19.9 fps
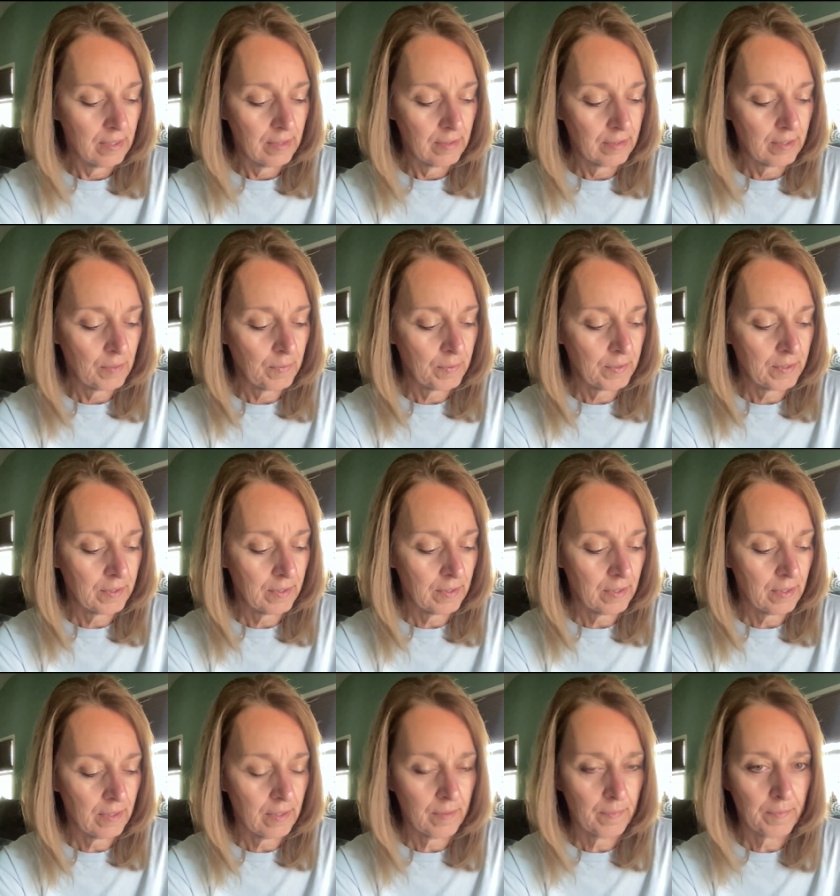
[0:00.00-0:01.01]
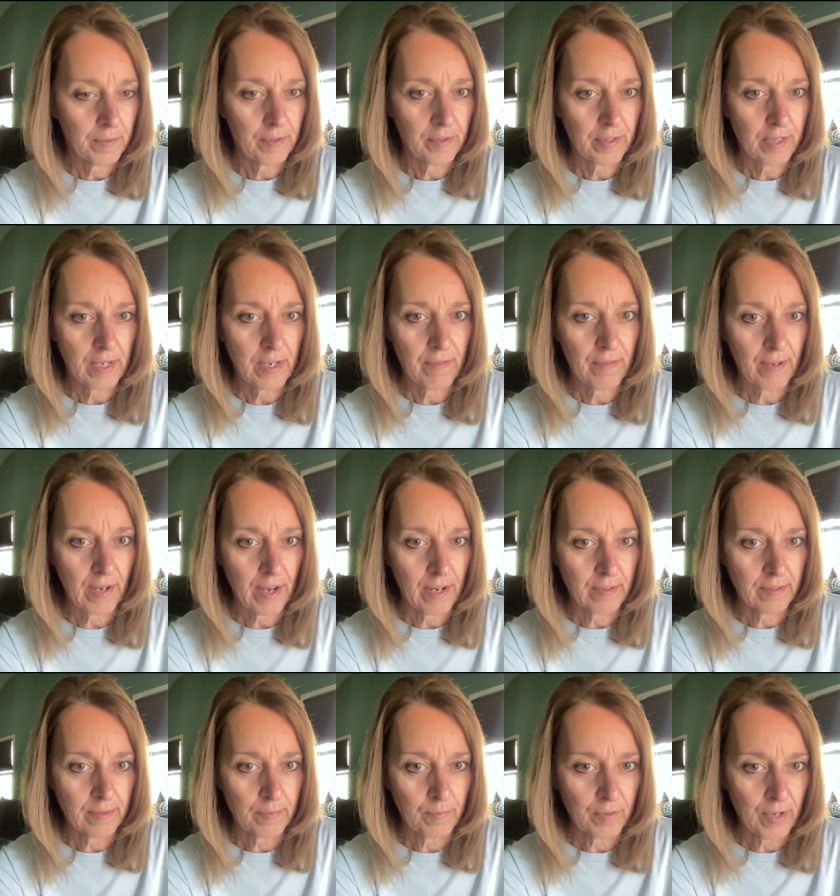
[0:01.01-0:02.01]
Someone, because um, I even got
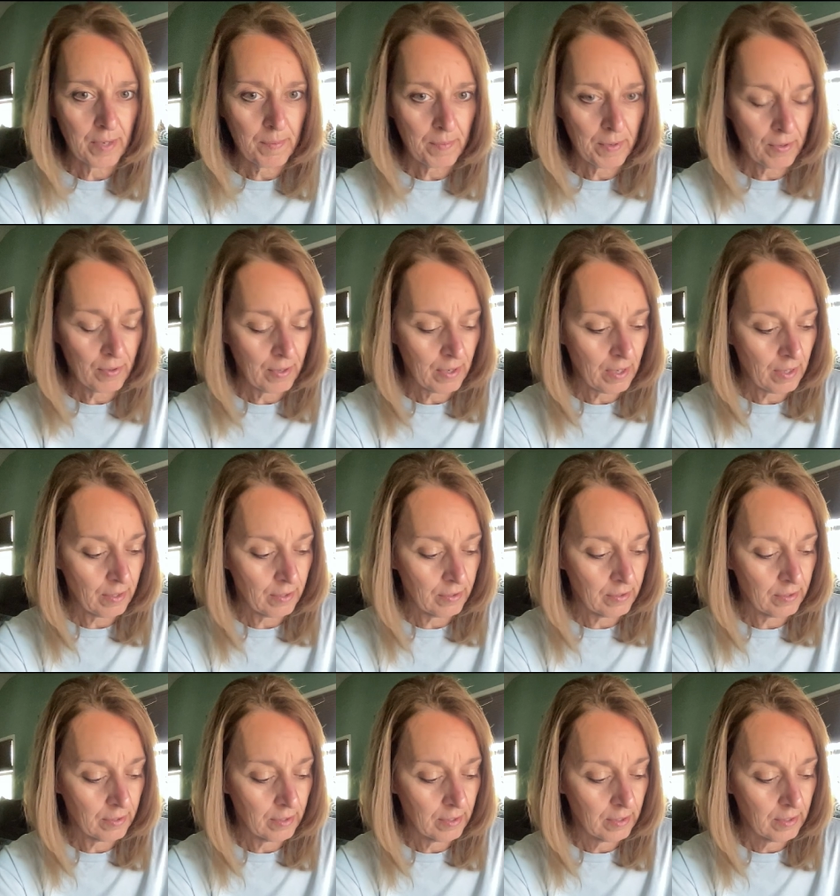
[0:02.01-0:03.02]
some rainbow color.